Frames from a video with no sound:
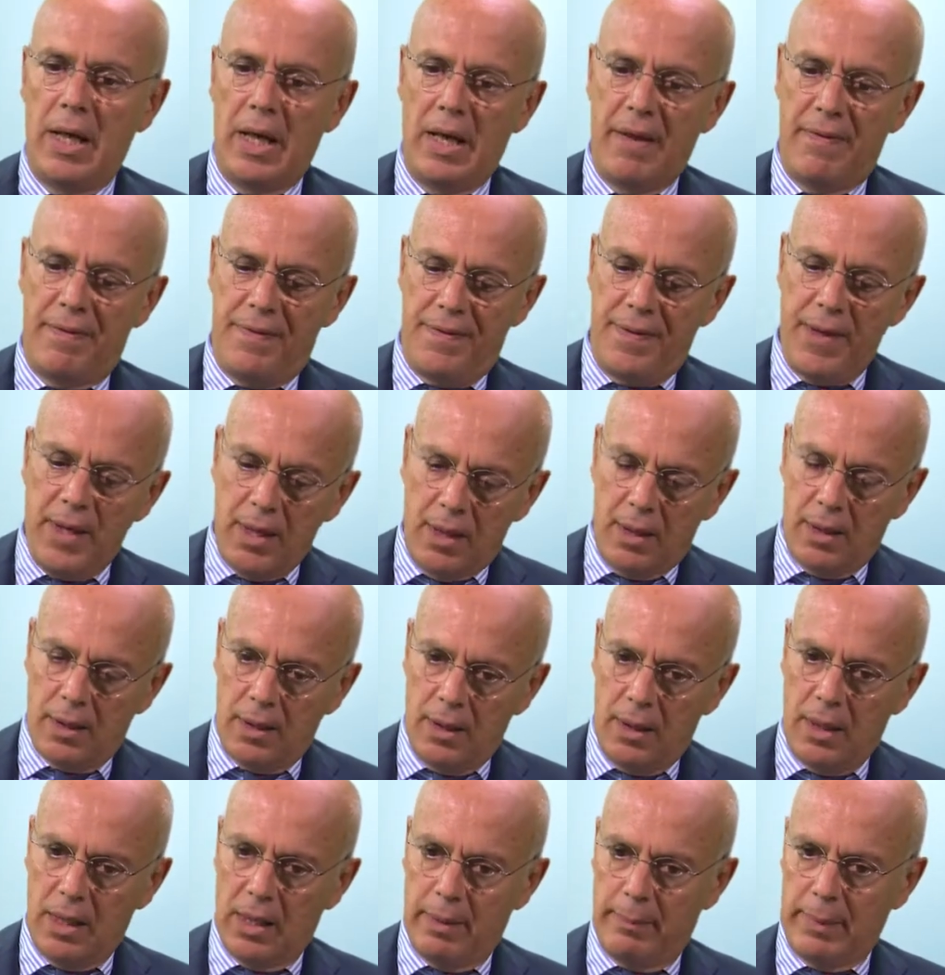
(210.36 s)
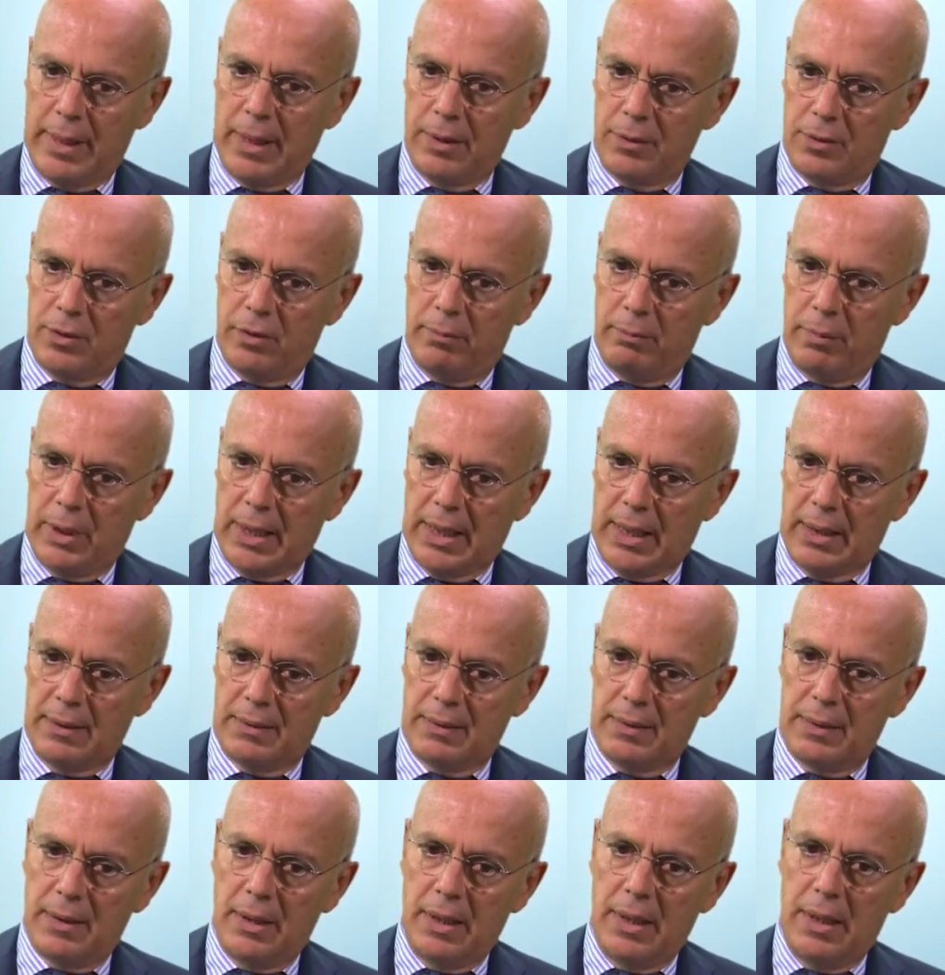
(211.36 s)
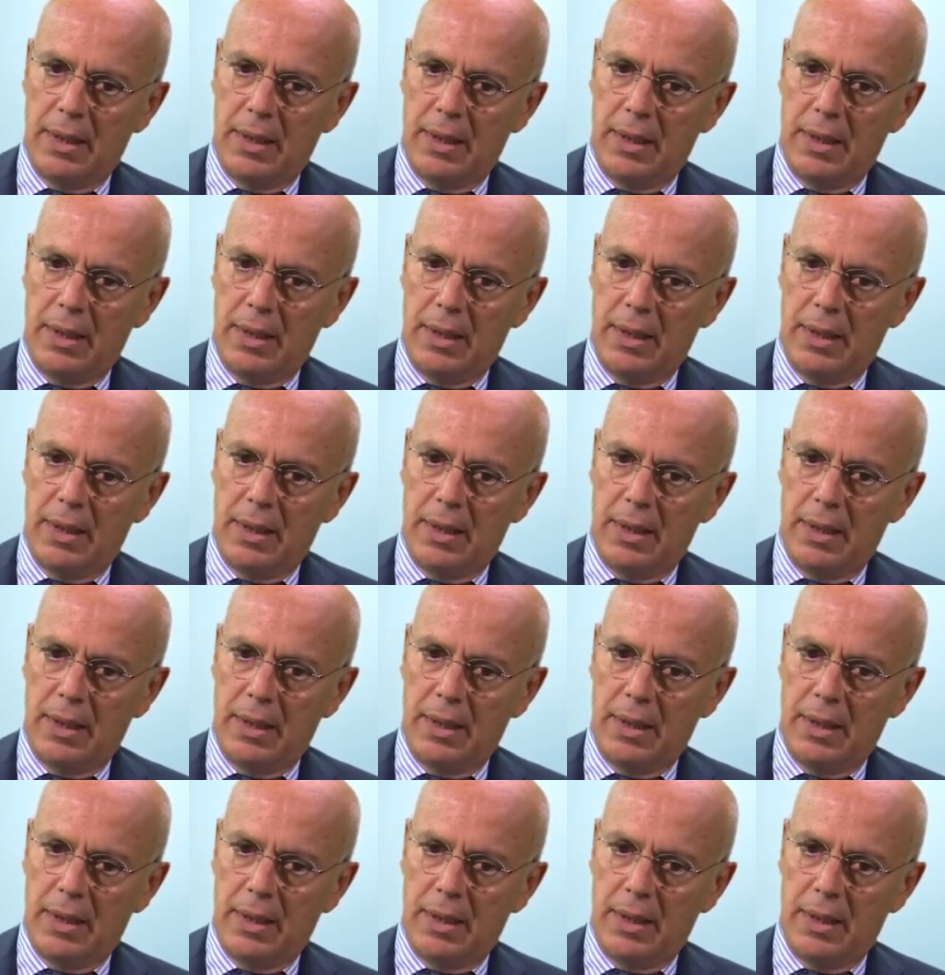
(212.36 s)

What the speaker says: a thick amount of blood,